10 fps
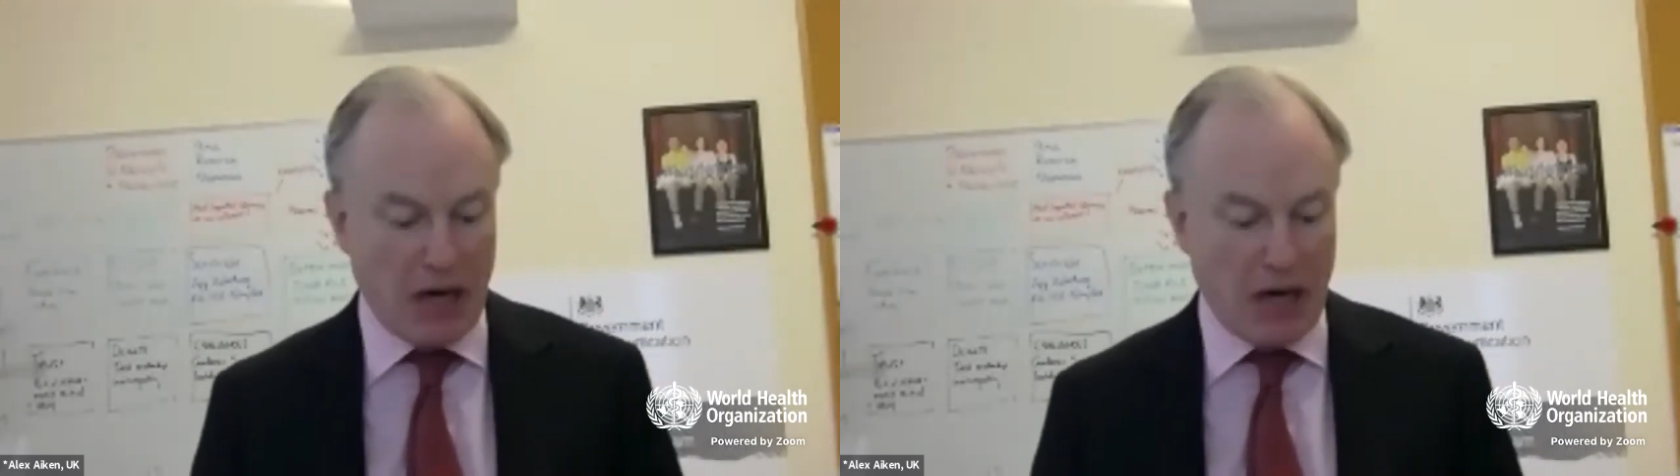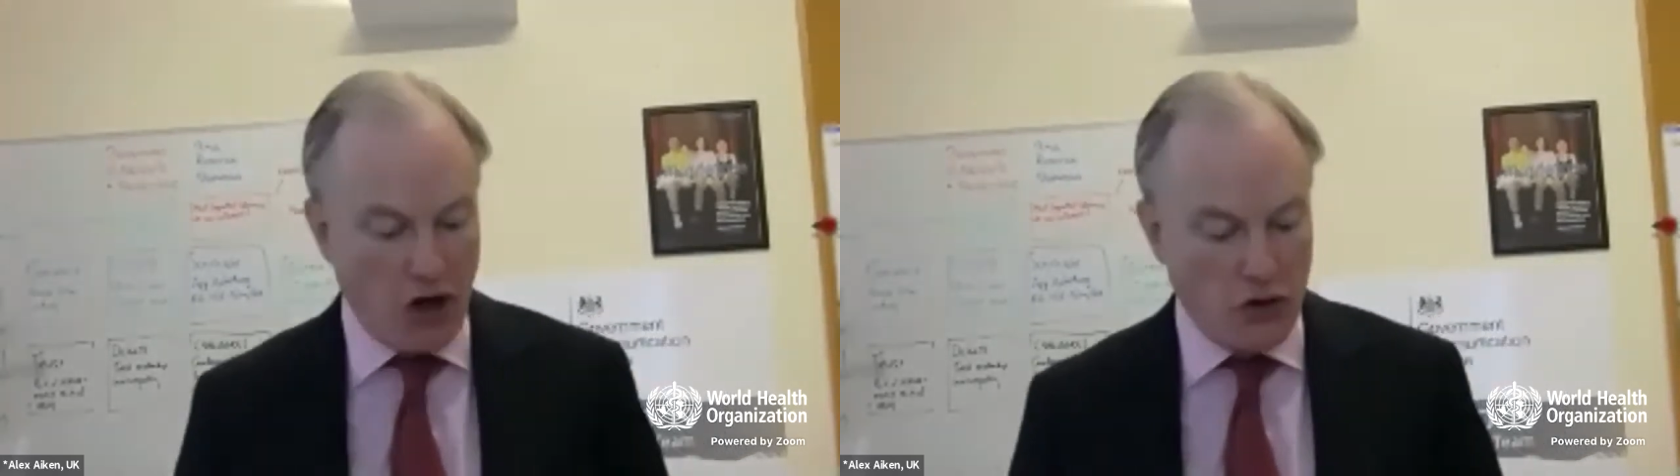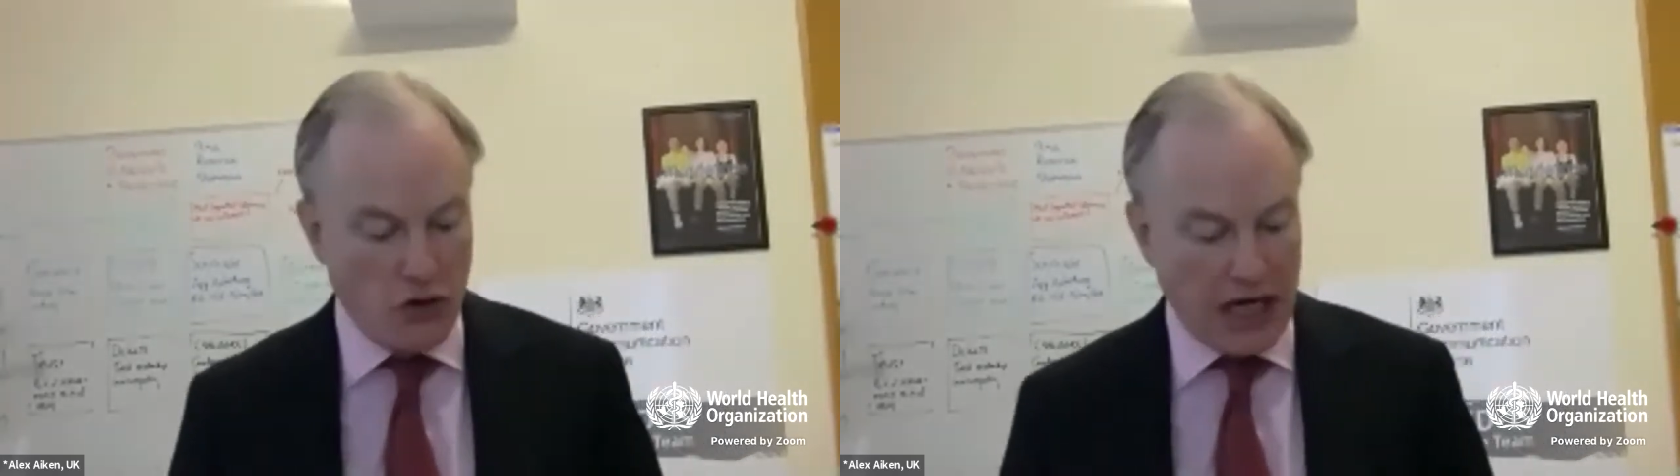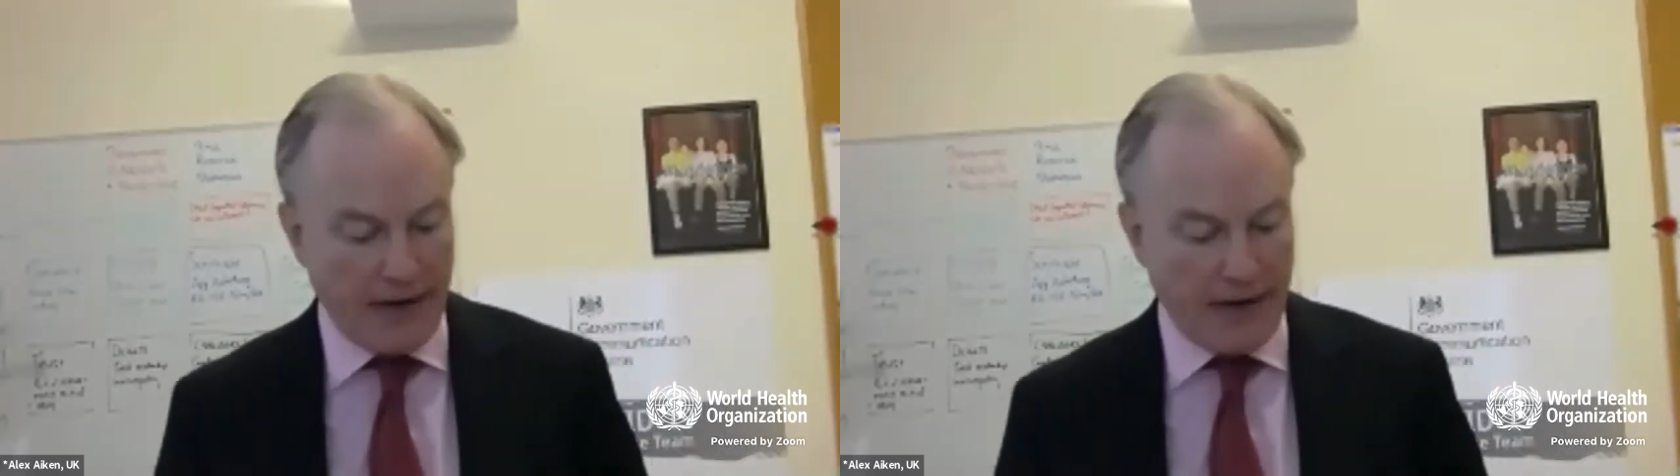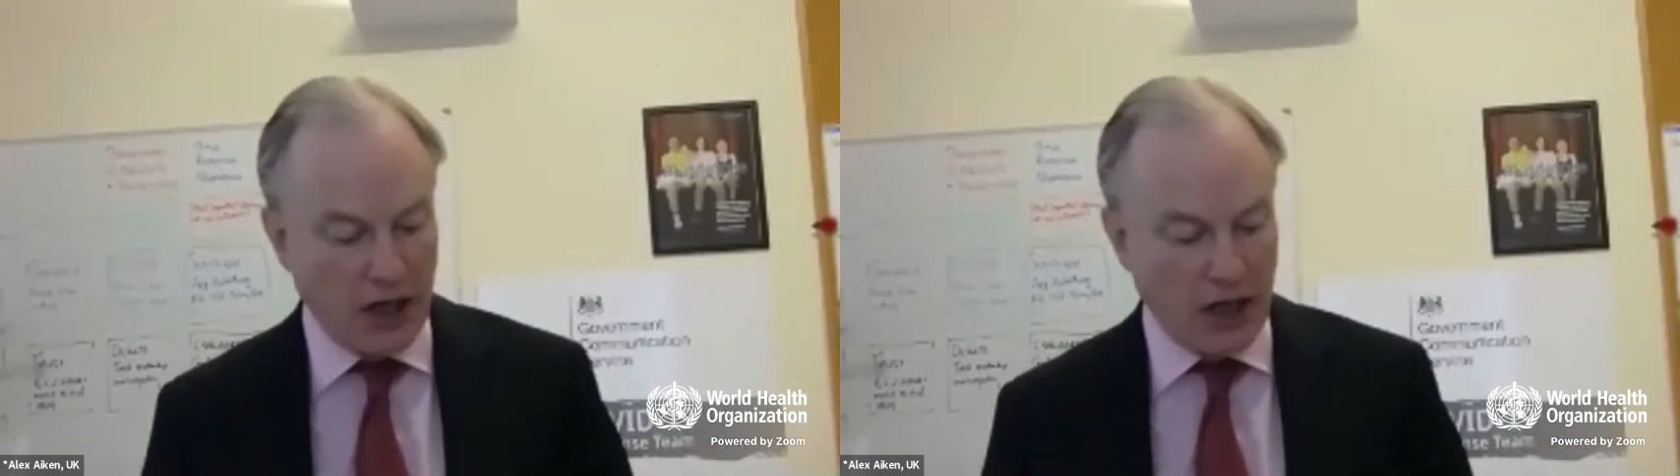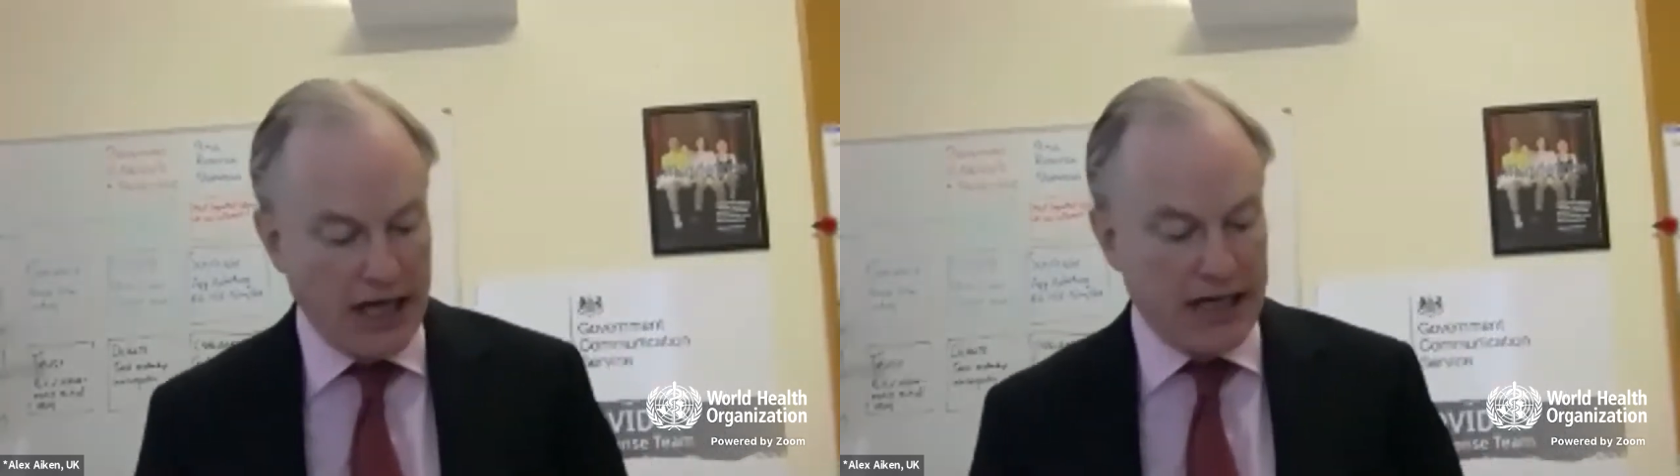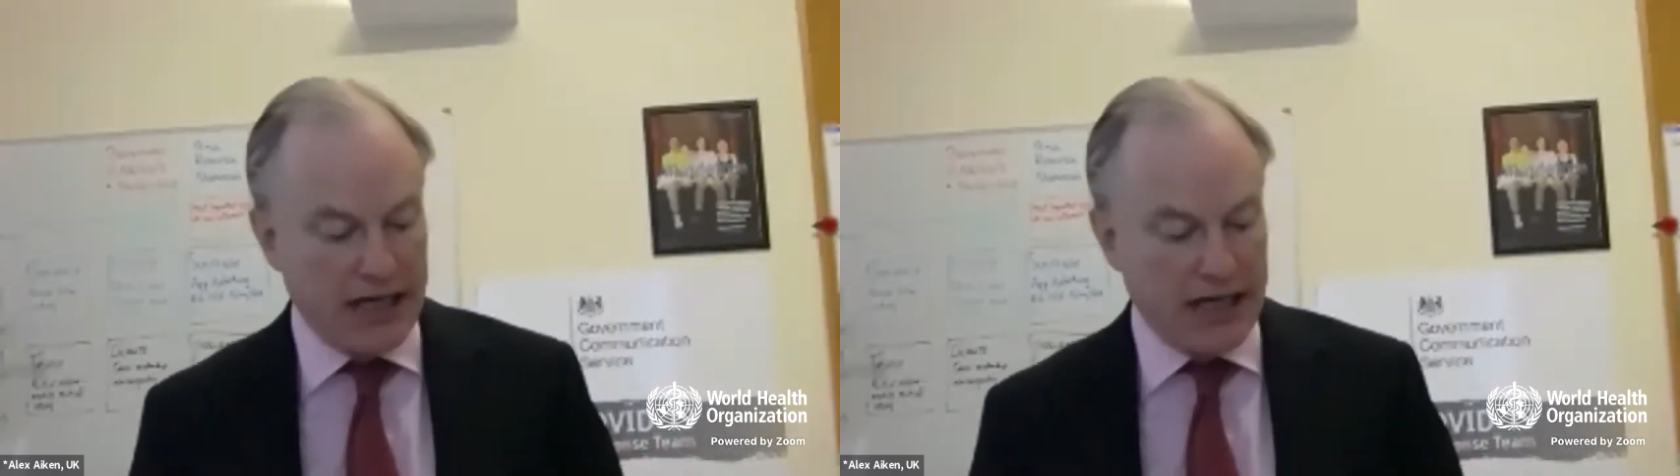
below the level